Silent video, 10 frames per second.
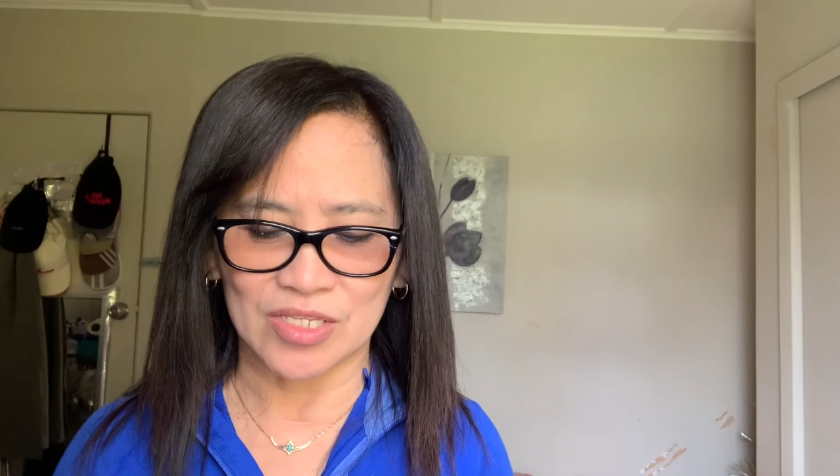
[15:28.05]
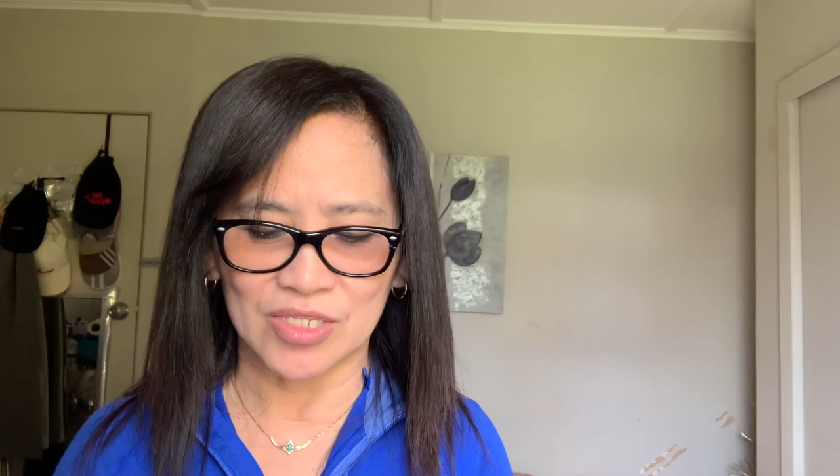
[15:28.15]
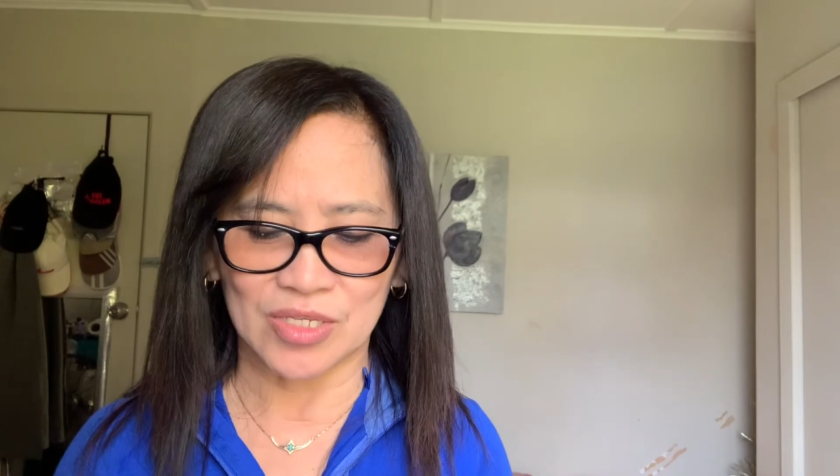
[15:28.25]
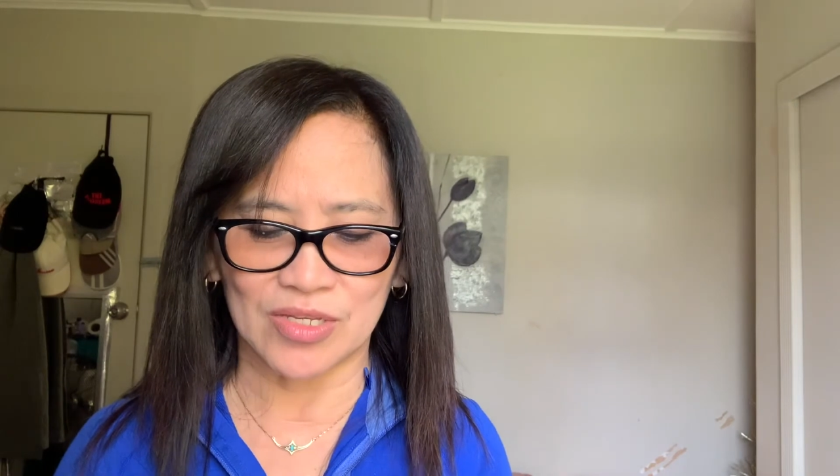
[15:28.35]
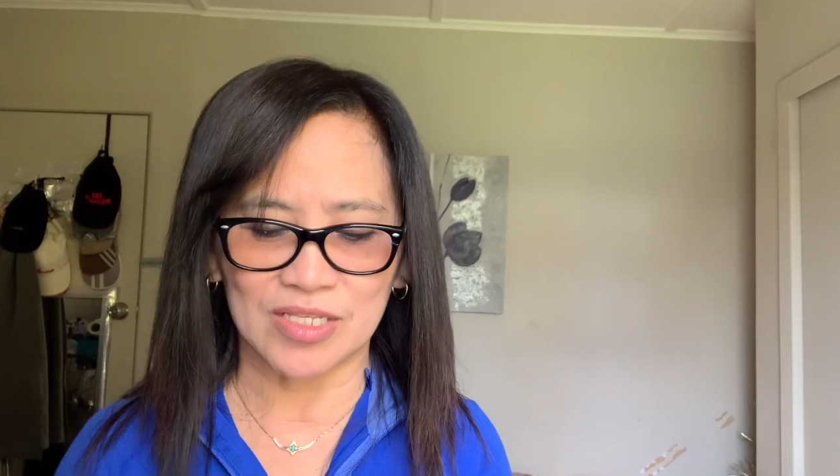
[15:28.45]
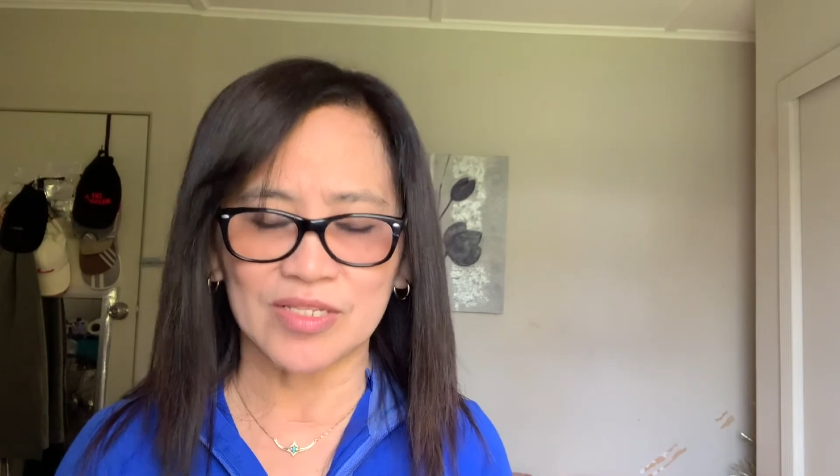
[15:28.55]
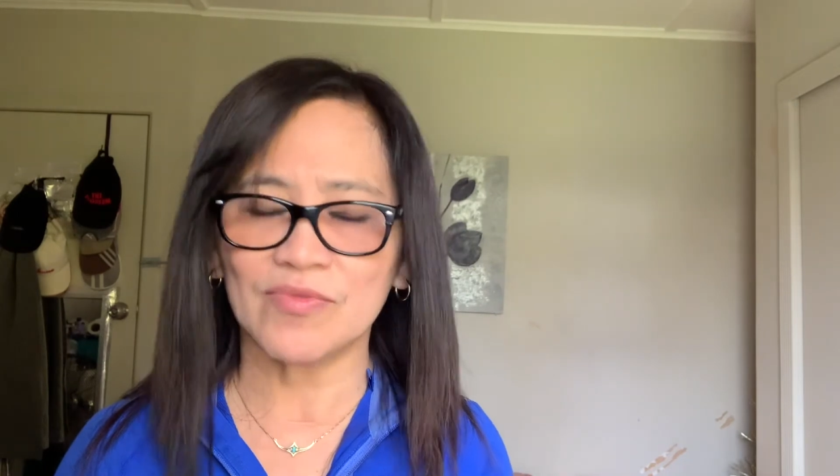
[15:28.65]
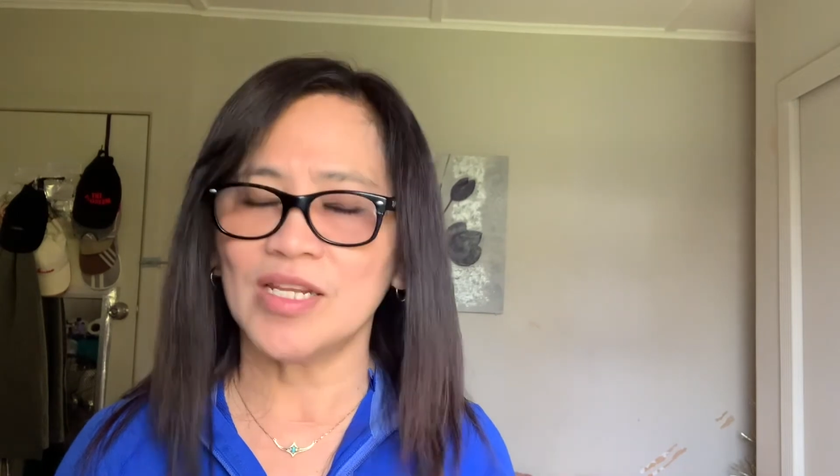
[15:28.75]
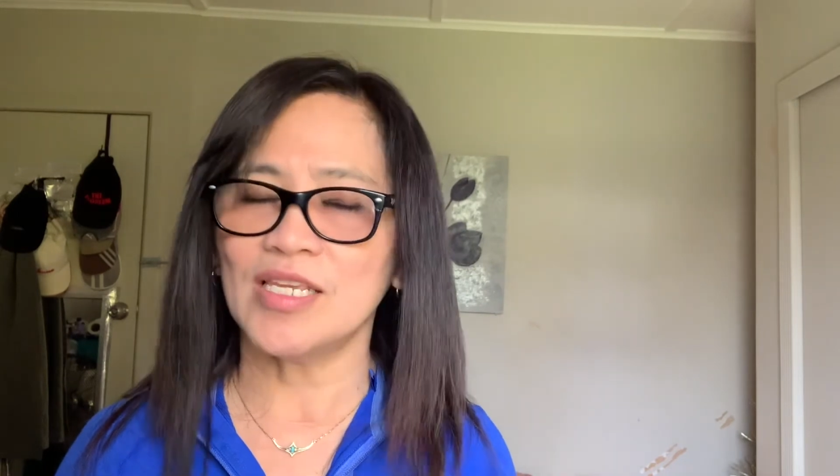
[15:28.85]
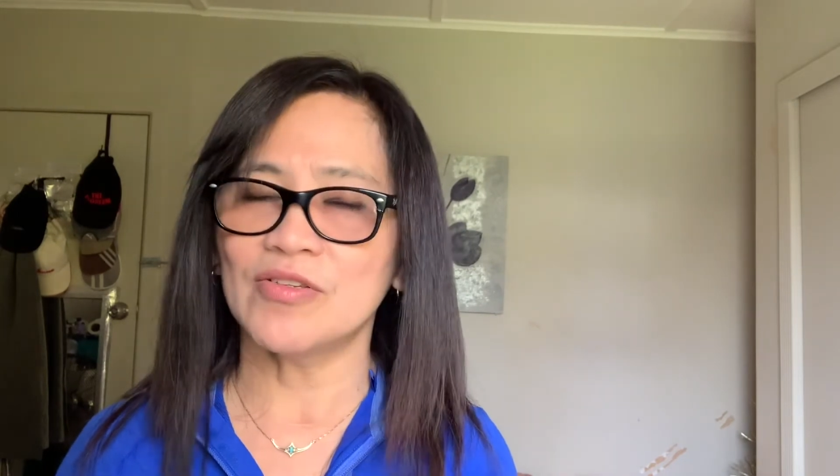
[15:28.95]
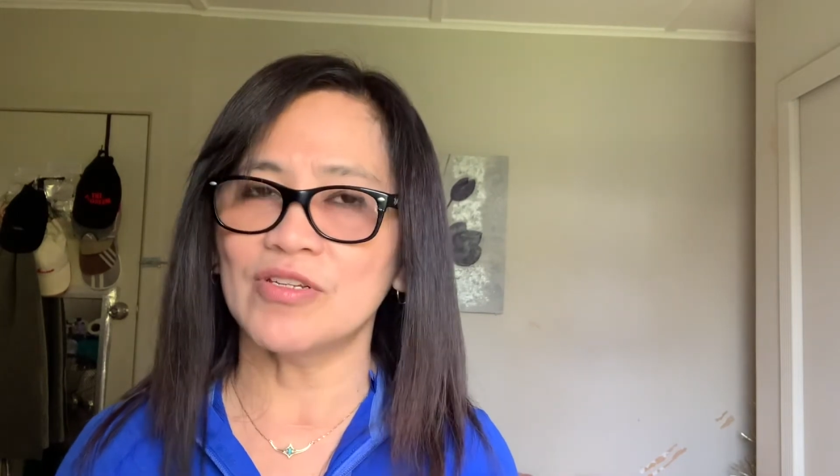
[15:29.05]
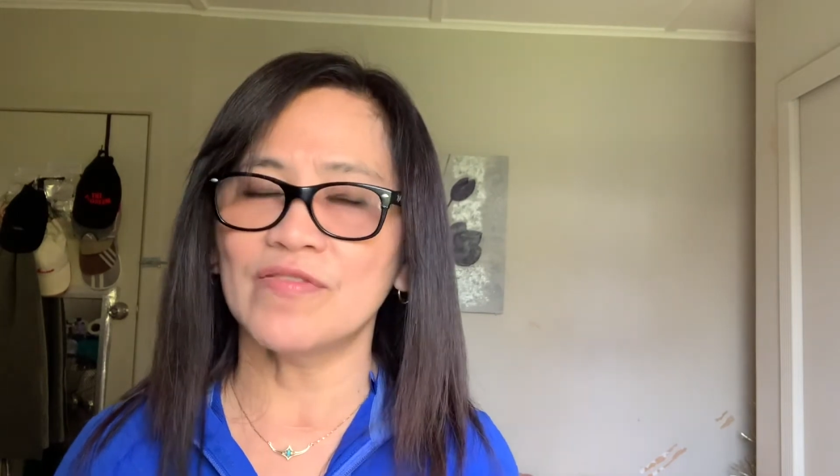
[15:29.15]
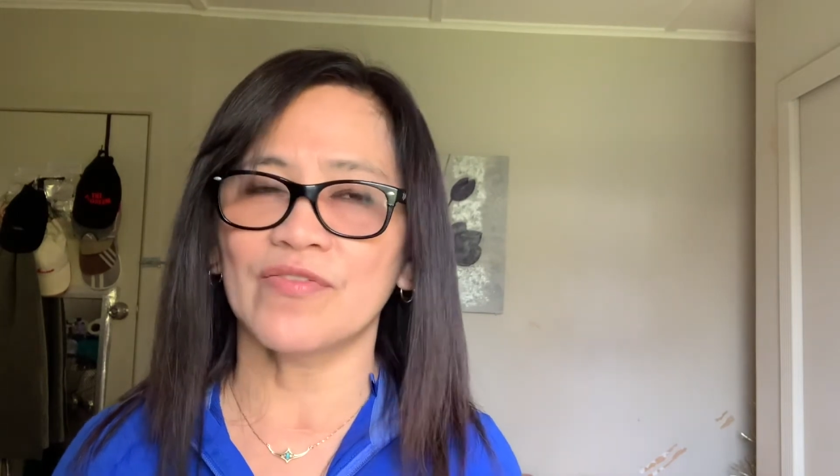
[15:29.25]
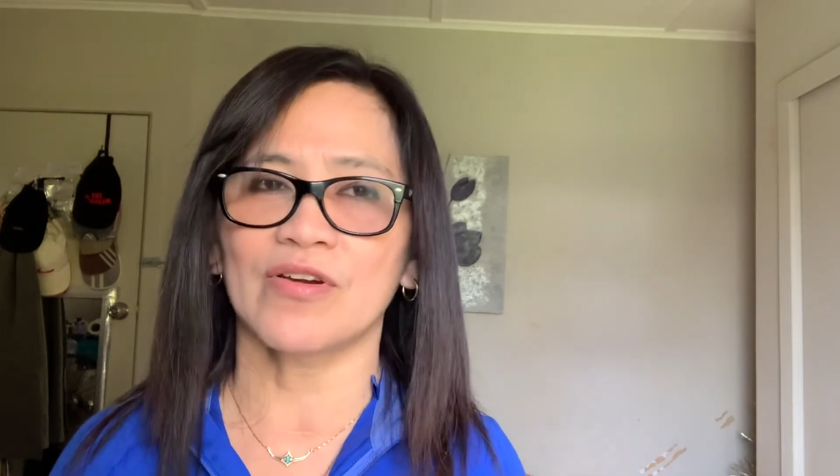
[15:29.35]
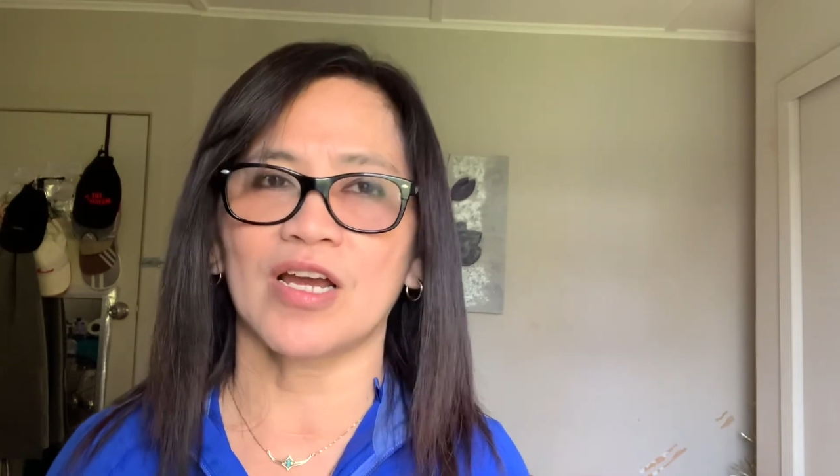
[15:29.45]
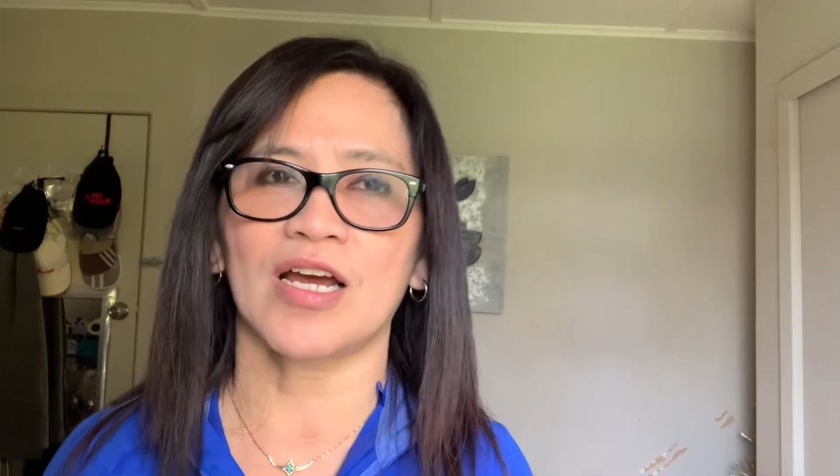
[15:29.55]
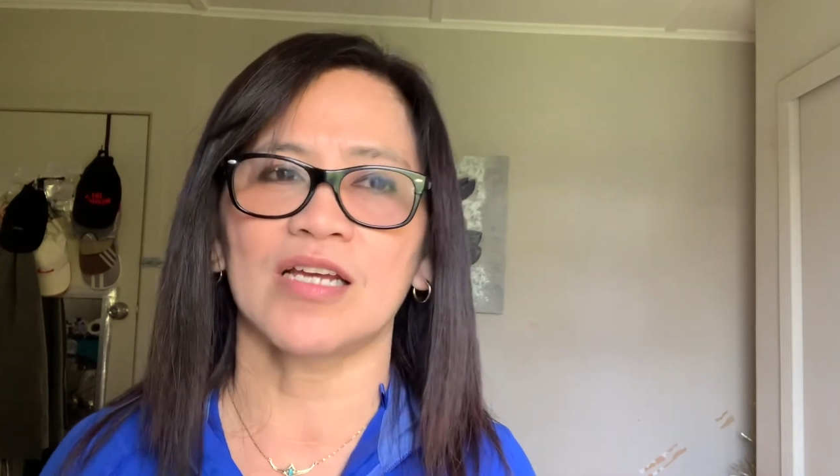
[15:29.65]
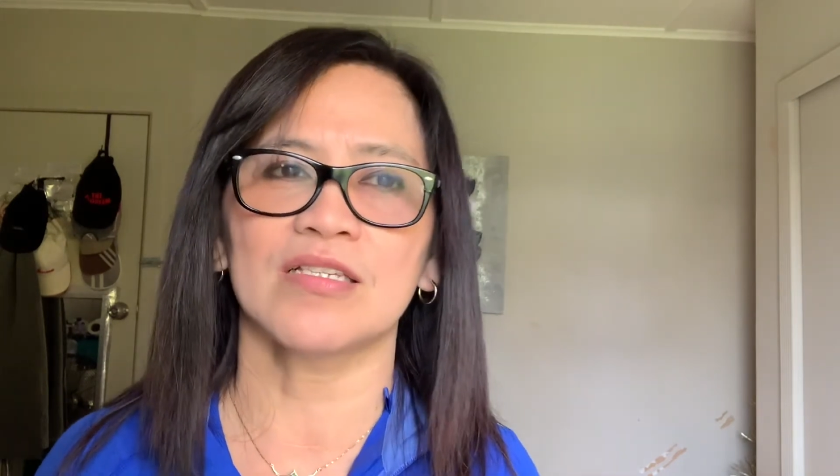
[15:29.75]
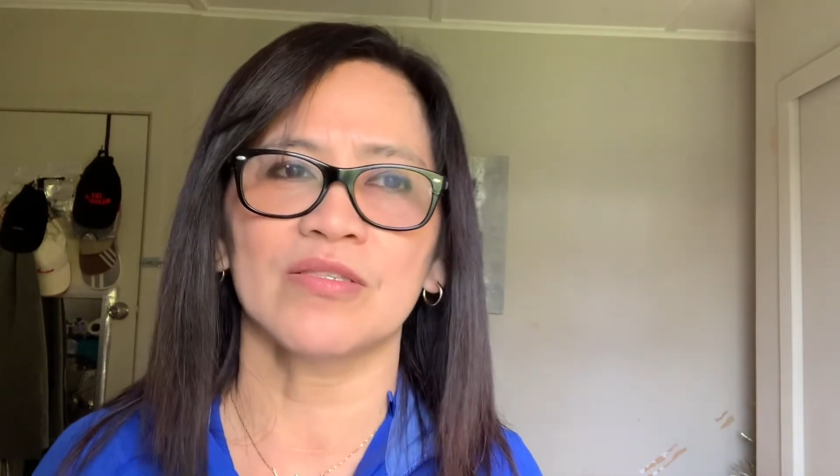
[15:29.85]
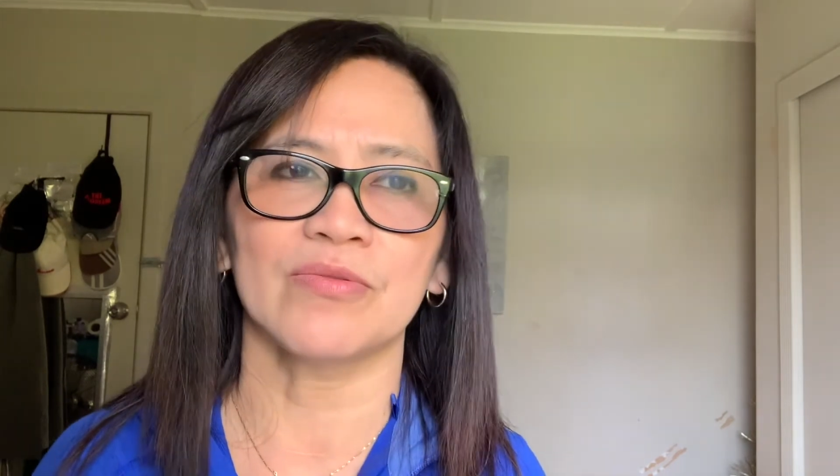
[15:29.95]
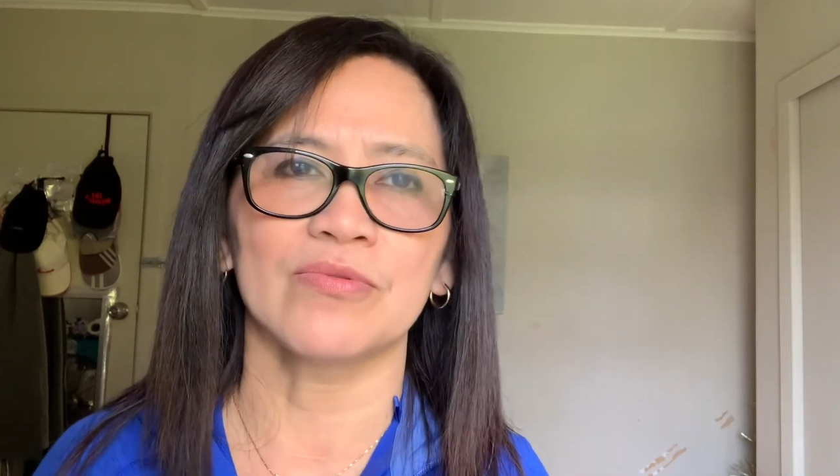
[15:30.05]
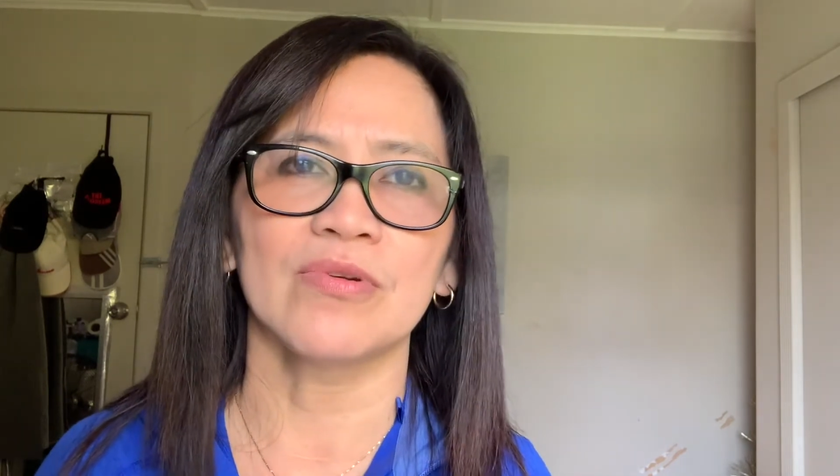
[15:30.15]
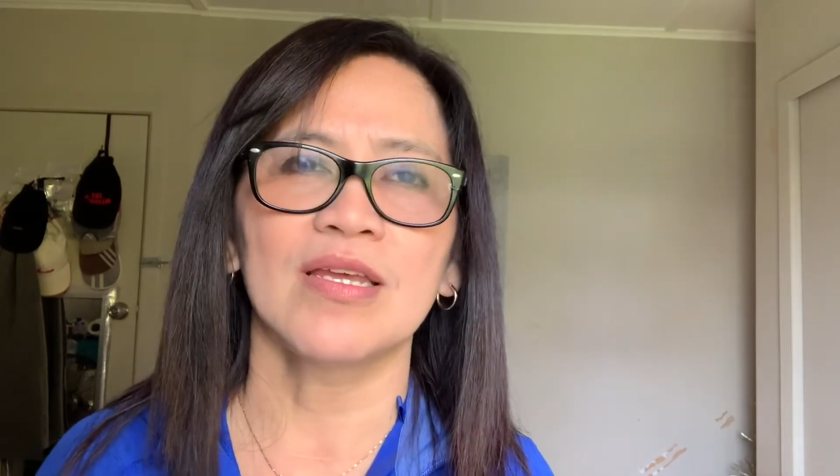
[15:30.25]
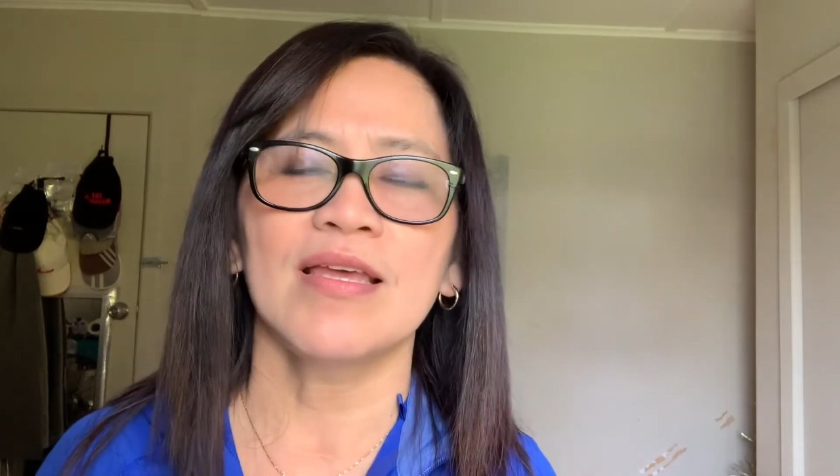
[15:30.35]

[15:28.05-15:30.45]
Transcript: So, it's really good for us to